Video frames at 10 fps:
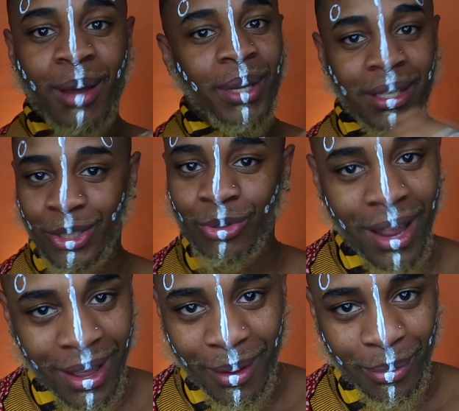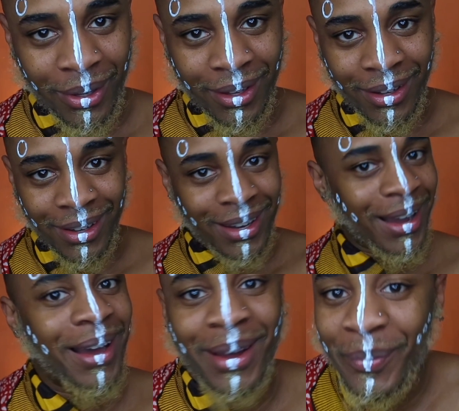I'm in the tribe.
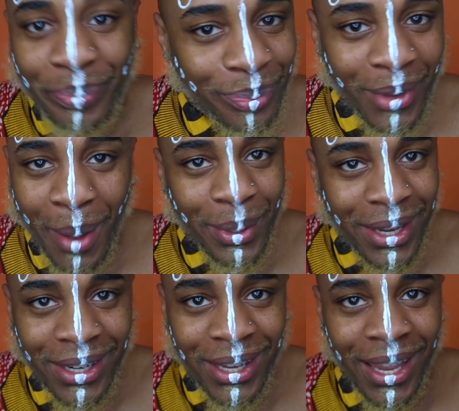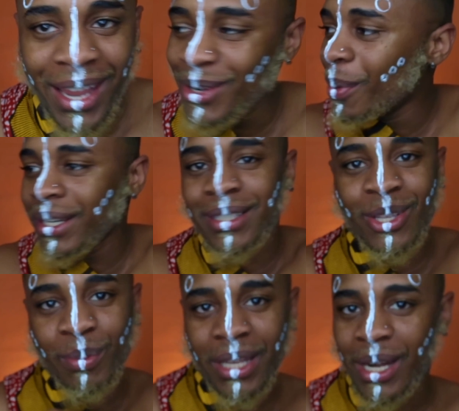I'm in it. Ain't nobody can
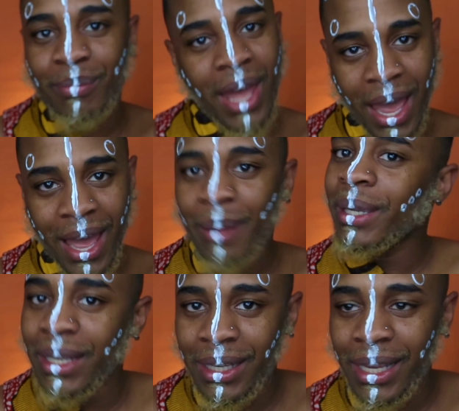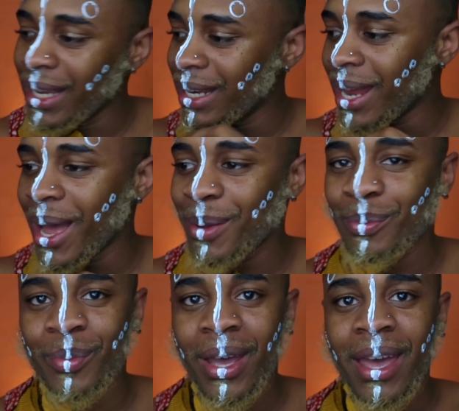tell me that I'm not. I'm in it and I
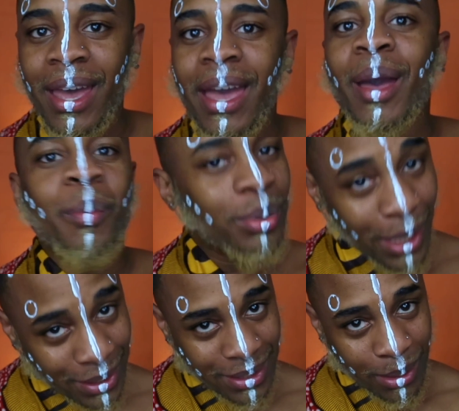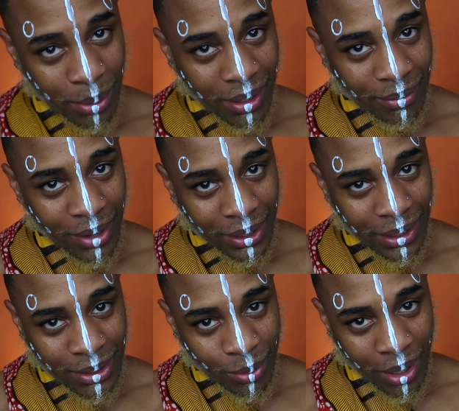am blessed to be
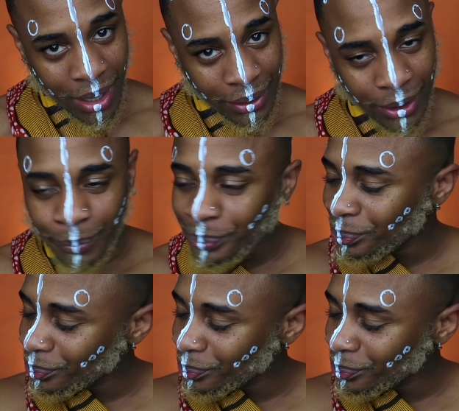invited into Wakanda.